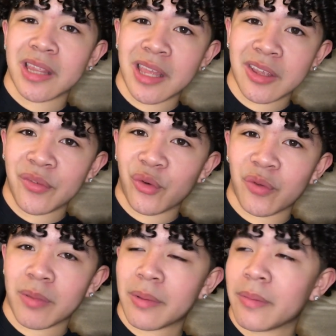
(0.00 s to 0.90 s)
thank you for
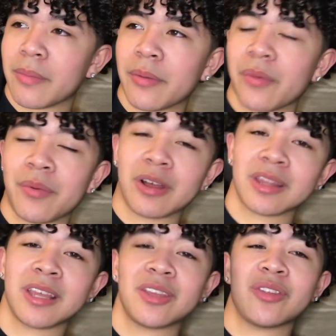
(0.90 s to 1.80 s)
blah, blah, blah, blah, blah,
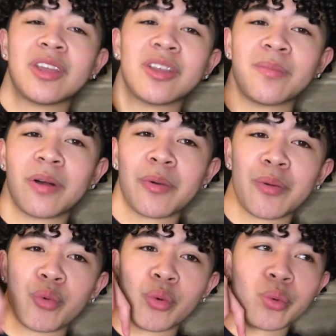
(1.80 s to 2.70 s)
thank you, thank you, blah, blah,
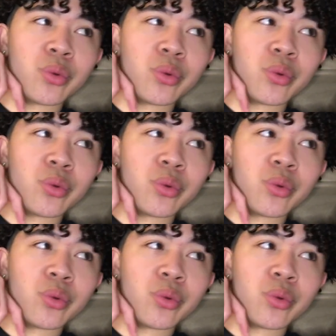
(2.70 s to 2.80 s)
woo, woo.